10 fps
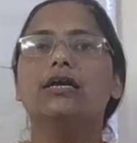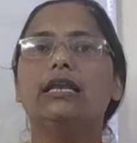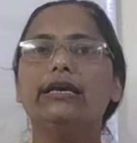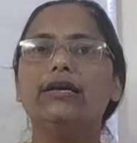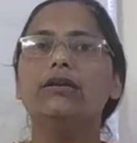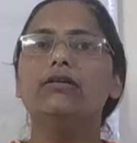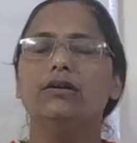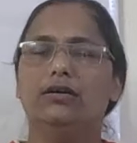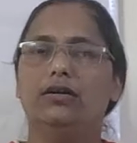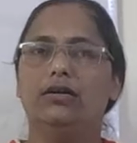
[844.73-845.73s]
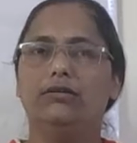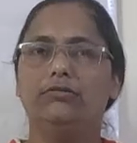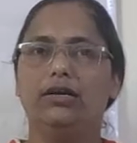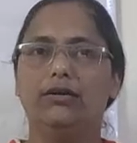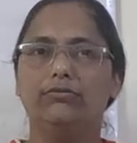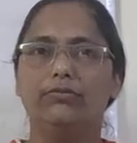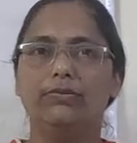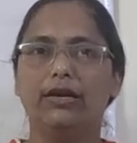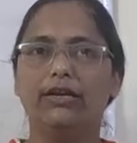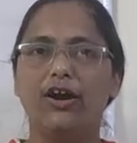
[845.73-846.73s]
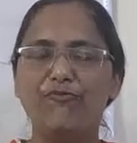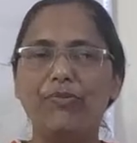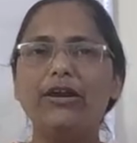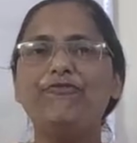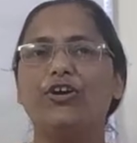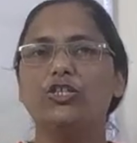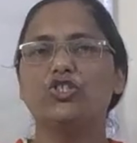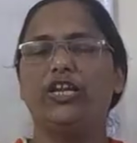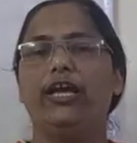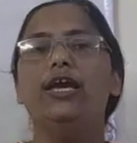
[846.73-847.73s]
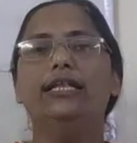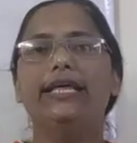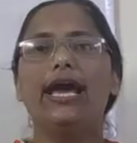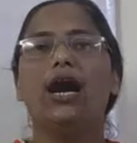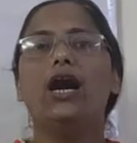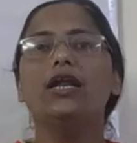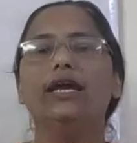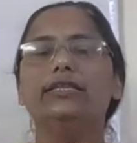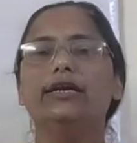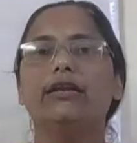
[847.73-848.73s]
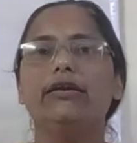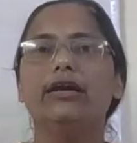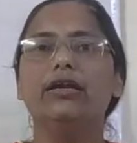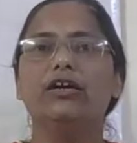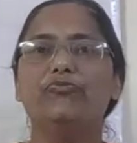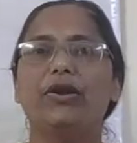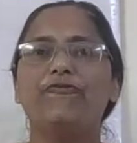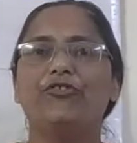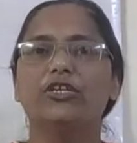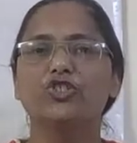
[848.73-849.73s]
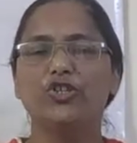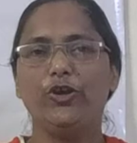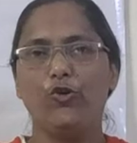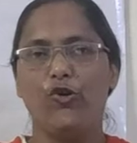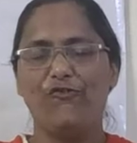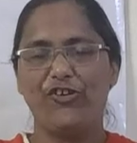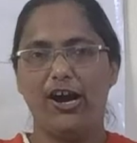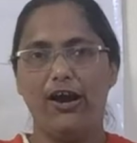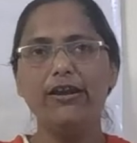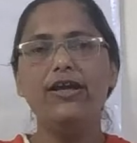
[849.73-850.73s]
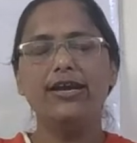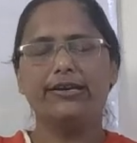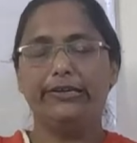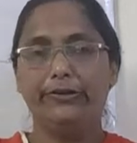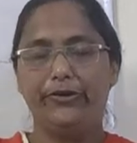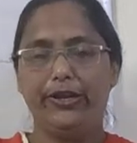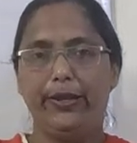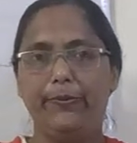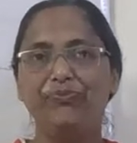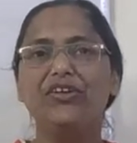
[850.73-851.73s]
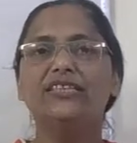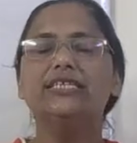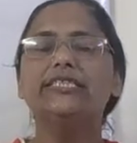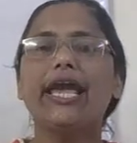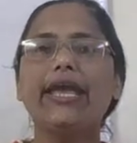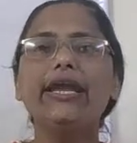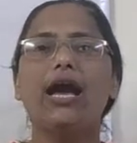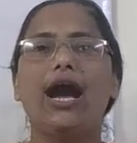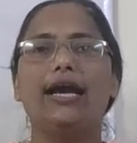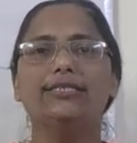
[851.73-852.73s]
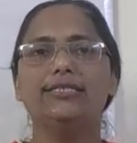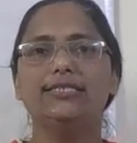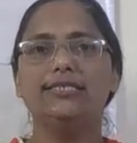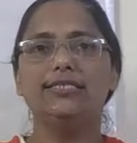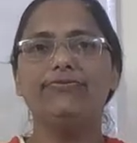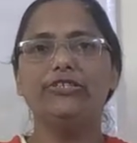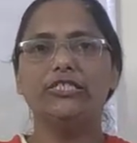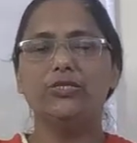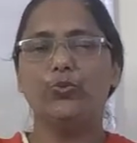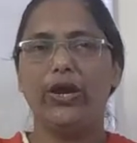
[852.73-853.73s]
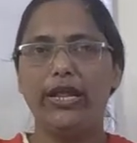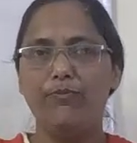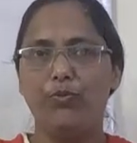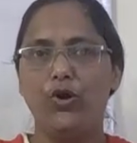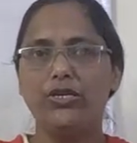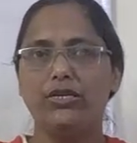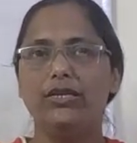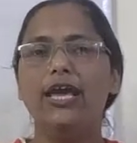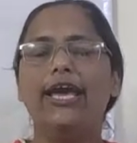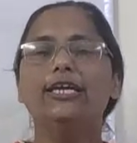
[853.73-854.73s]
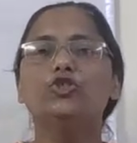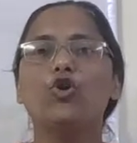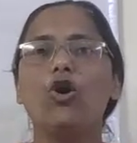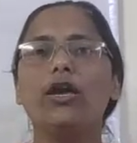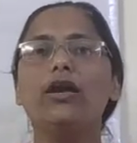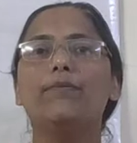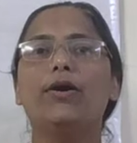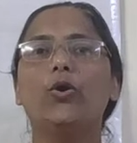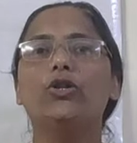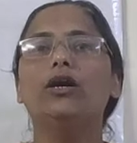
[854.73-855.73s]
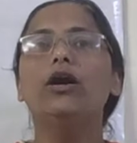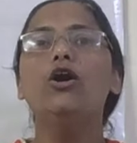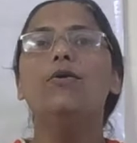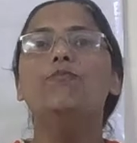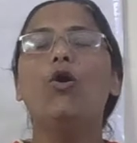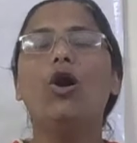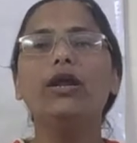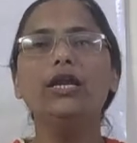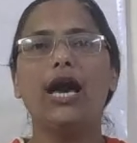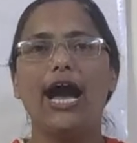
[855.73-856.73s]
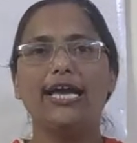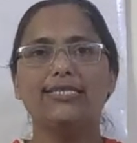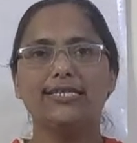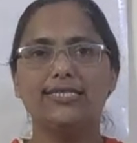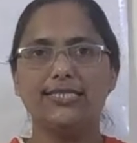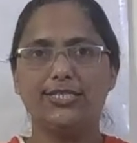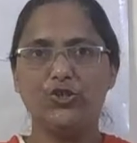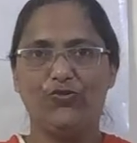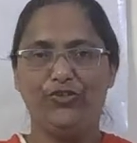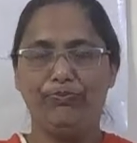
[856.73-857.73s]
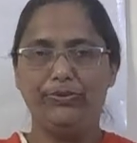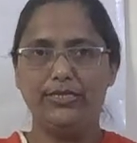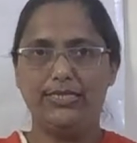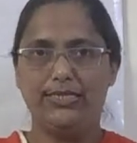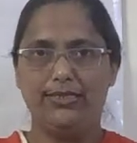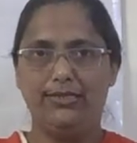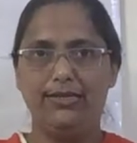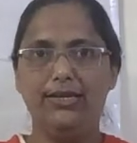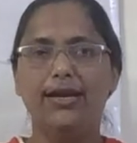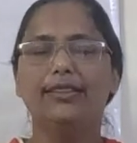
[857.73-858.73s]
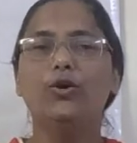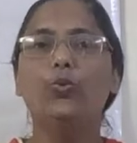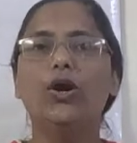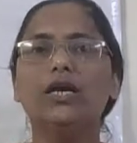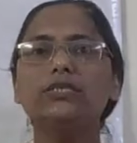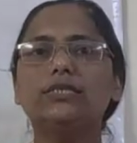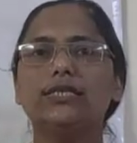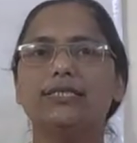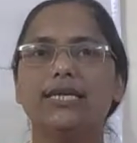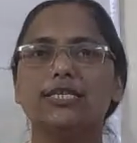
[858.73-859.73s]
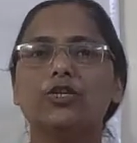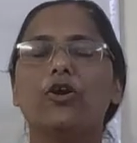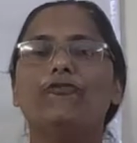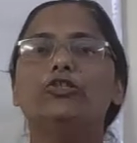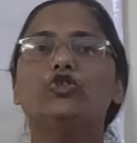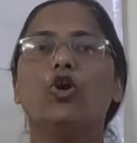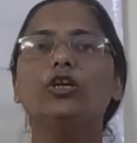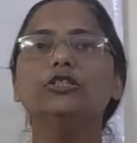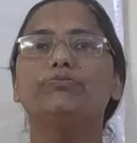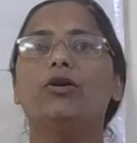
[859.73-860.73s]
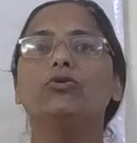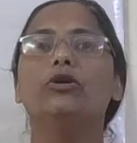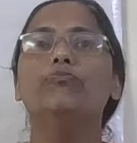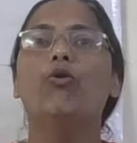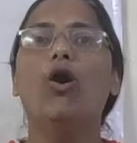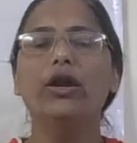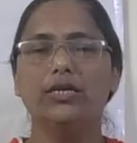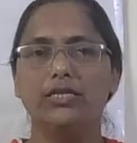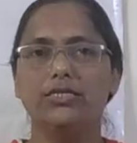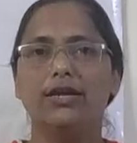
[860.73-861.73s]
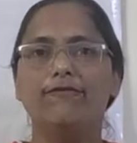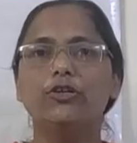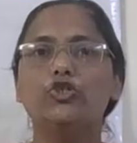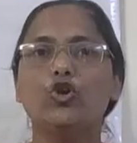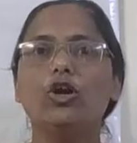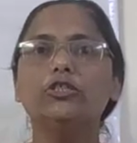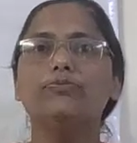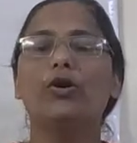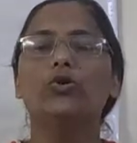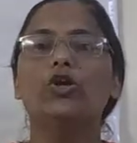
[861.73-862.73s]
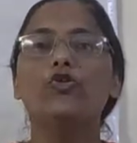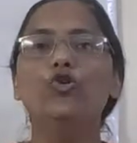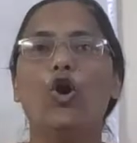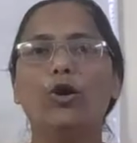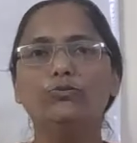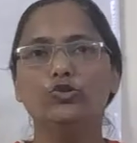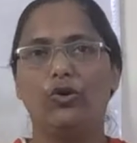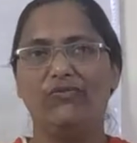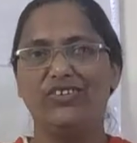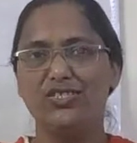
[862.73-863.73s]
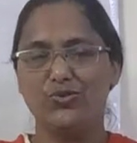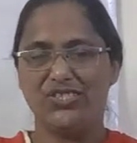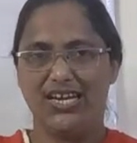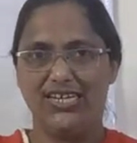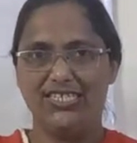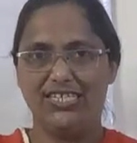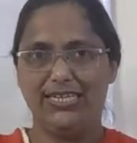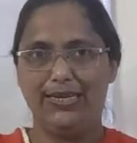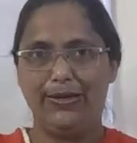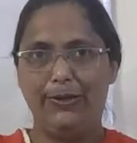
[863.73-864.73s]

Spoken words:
clear government functioning. They are in the clear government functioning of our country. The second identity which is very important is talking about the moral identity of the person. The word suggests which talks about the morals, which talks about the norms of the society.